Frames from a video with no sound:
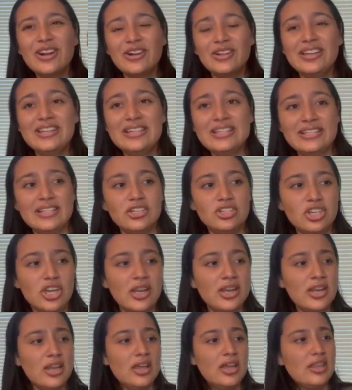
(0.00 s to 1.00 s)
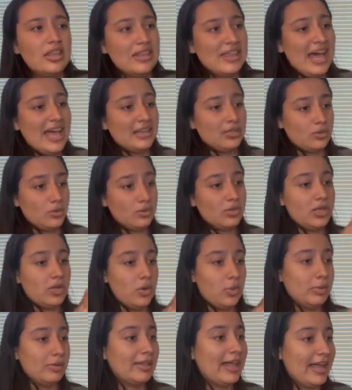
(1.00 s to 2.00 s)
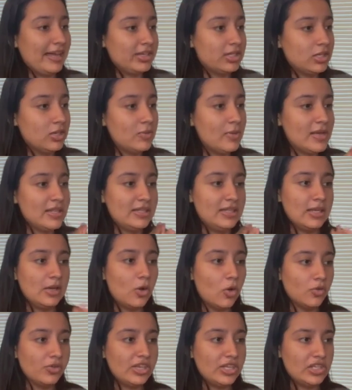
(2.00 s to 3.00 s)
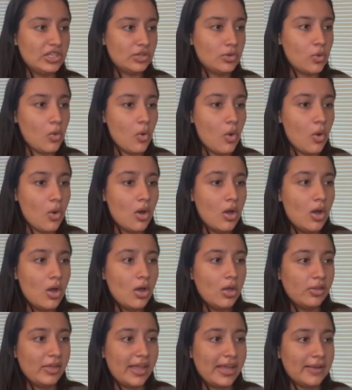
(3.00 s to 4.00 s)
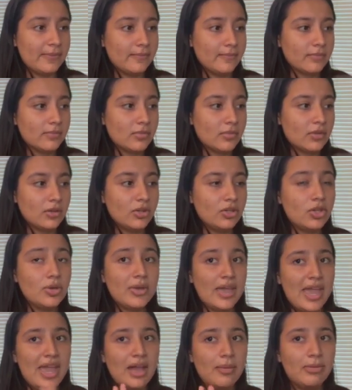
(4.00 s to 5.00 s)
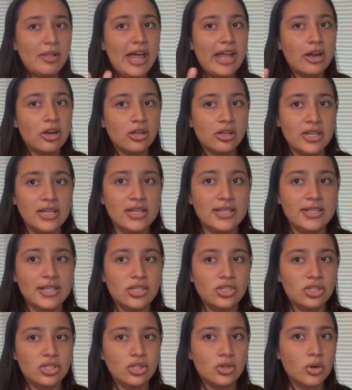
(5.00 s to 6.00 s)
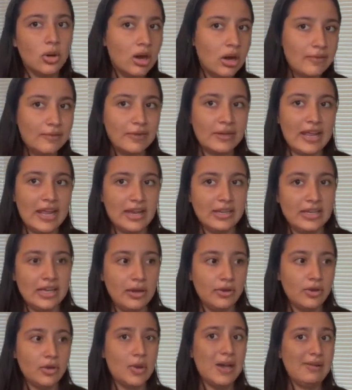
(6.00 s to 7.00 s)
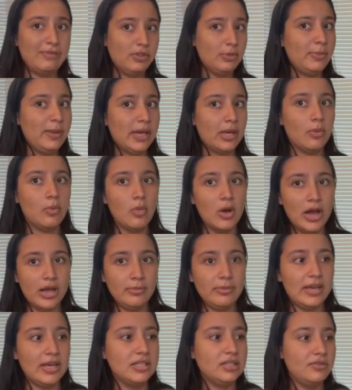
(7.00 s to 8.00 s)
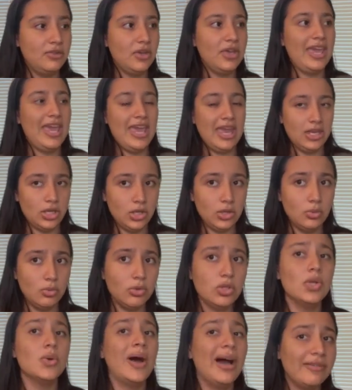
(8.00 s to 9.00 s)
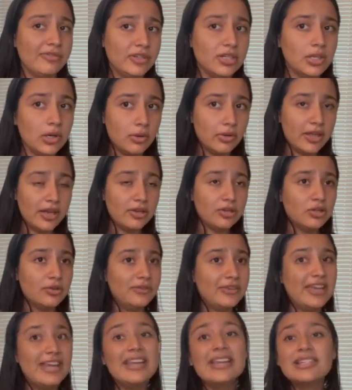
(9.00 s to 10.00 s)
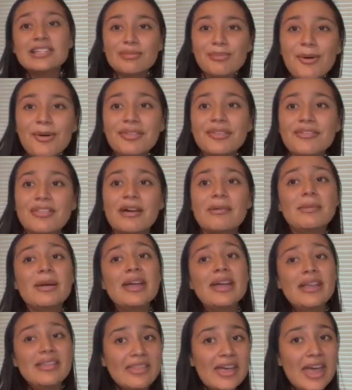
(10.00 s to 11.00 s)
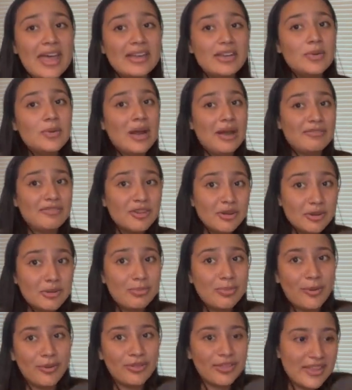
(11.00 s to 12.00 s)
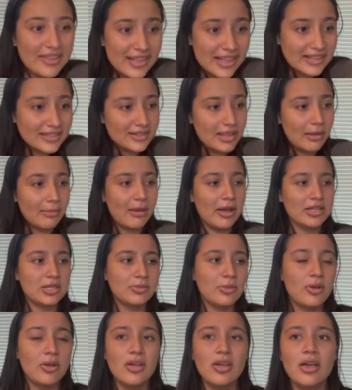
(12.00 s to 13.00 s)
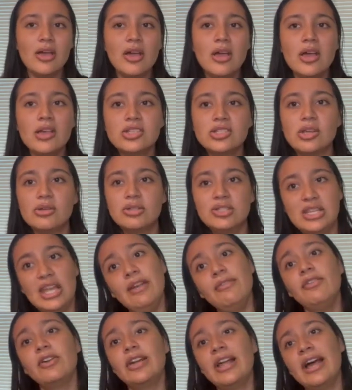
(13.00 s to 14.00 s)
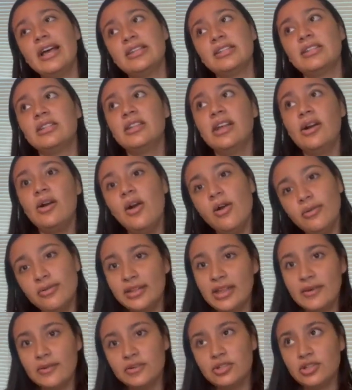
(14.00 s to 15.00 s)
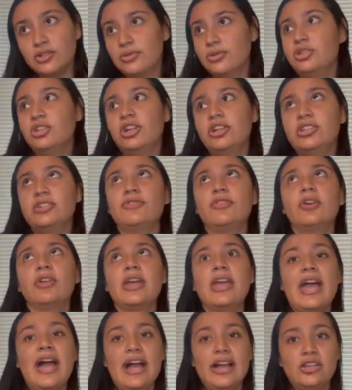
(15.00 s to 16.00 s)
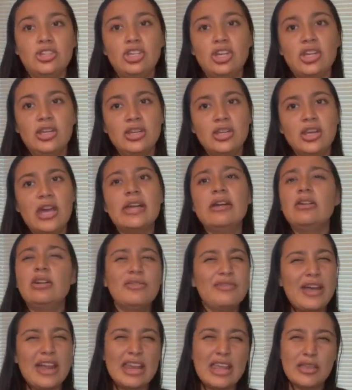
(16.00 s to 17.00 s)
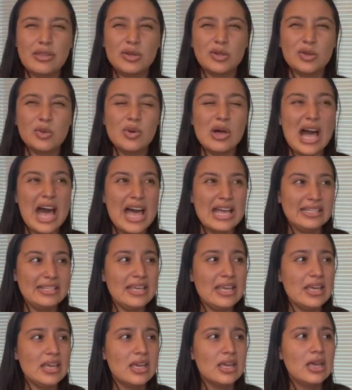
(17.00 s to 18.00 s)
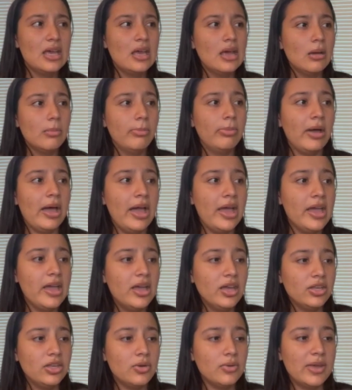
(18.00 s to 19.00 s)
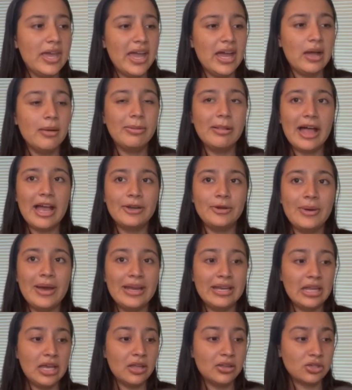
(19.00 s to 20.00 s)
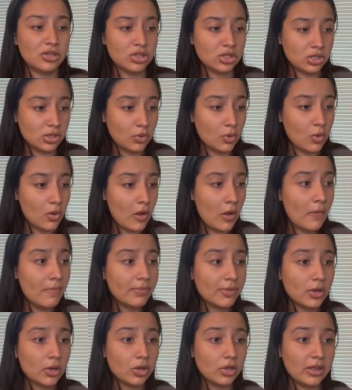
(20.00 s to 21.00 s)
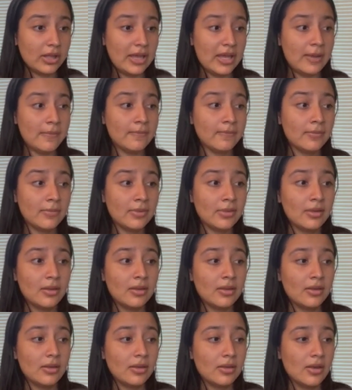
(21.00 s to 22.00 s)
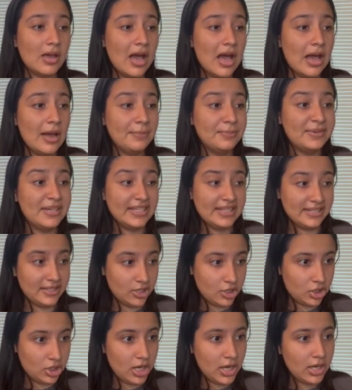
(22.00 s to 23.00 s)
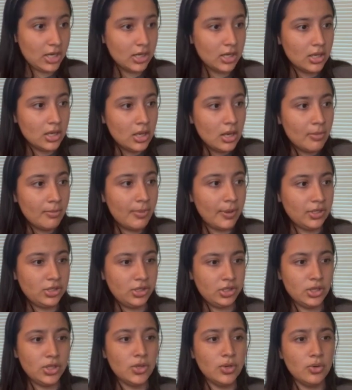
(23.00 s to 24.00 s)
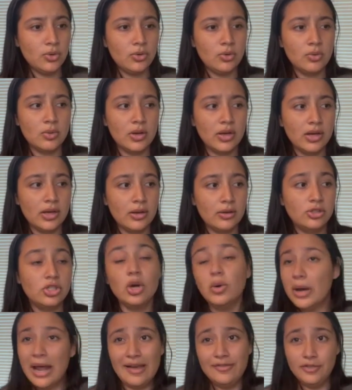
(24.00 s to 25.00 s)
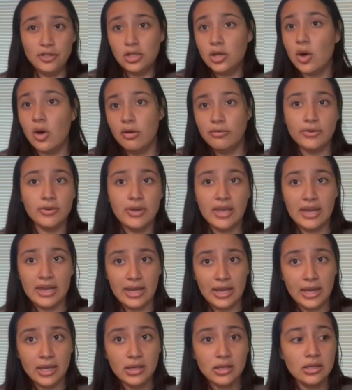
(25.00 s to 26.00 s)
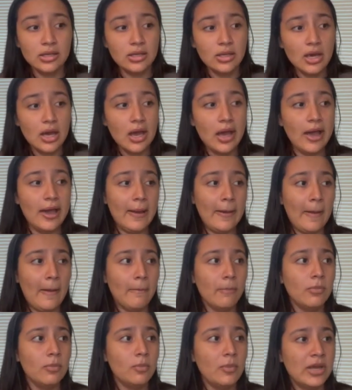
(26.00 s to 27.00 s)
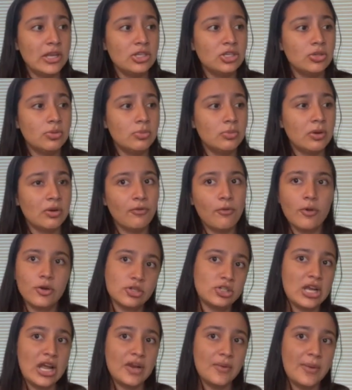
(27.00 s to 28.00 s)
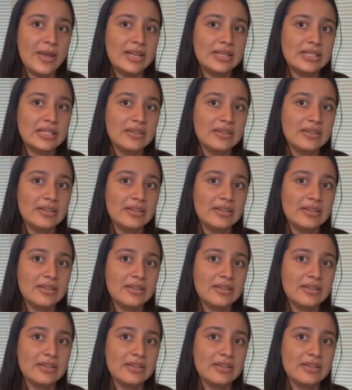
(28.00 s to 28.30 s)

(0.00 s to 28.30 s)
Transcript: decision. That school that you apply to is the only school, like you can't apply early decision to Harvard and Yale. You have to pick one, because if you get in, you have to go there. So if you get into both of them, then you have to go to both, and that's not possible. So Stanford has their own thing, which is restrictive early action. I don't know if any other school has it, but you can't apply to any other school early decision, but you don't have to go if you get in, which we're foreshadowing to the